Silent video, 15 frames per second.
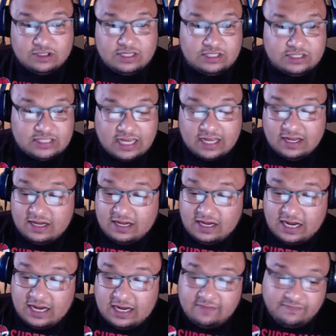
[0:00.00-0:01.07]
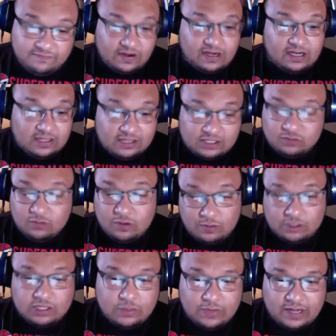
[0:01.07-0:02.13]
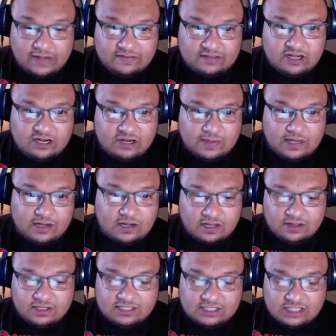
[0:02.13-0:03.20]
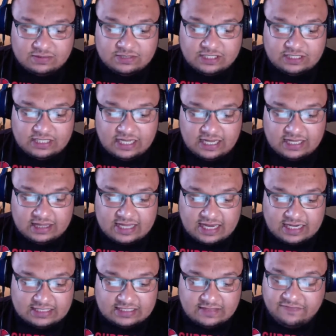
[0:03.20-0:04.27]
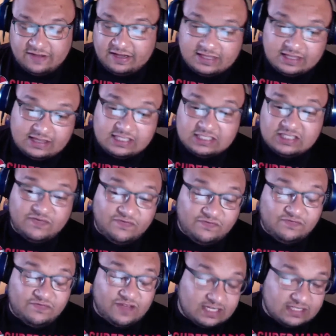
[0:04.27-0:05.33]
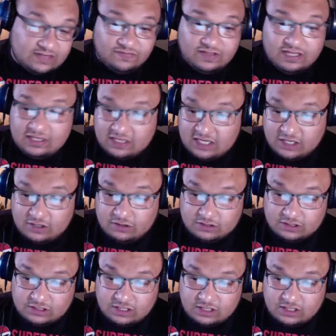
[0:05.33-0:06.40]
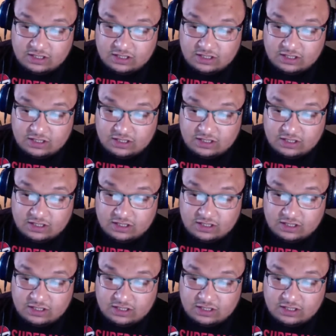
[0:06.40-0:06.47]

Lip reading: that. And finally, there's one more thing we have to talk about on this subject, and that is the fact that this effectively kills